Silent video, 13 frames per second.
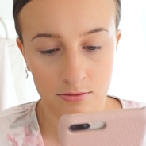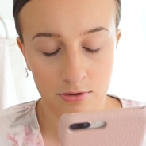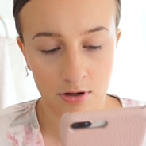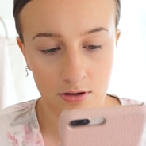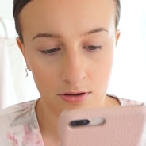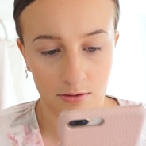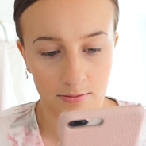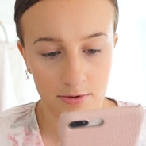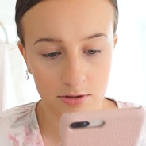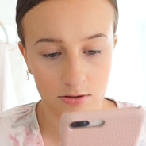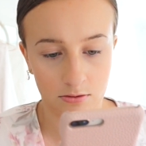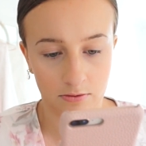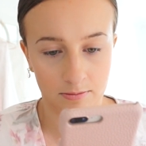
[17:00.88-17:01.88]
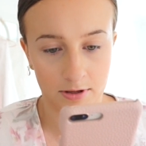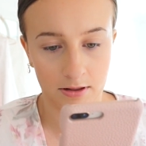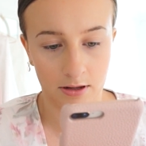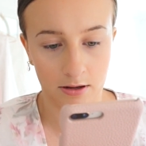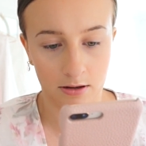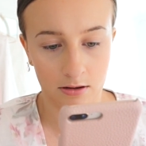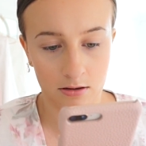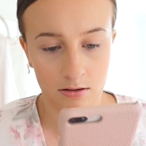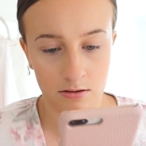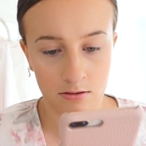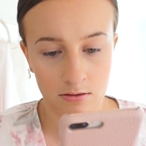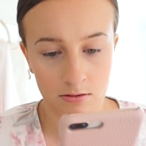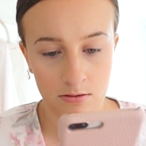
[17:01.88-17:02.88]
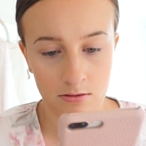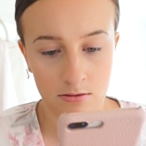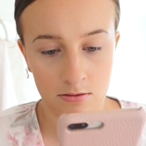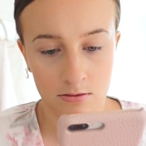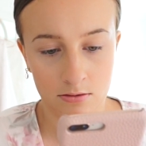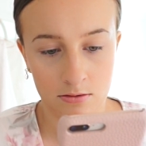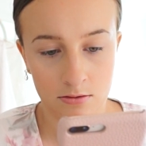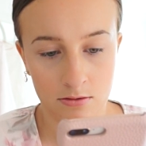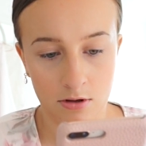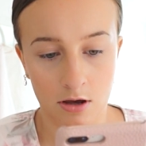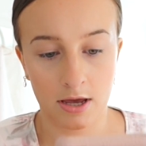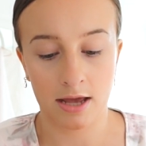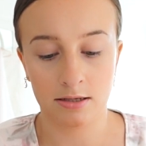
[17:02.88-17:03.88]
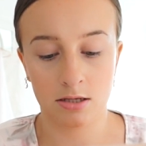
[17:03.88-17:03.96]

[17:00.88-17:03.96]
No, it must not have been that. Okay,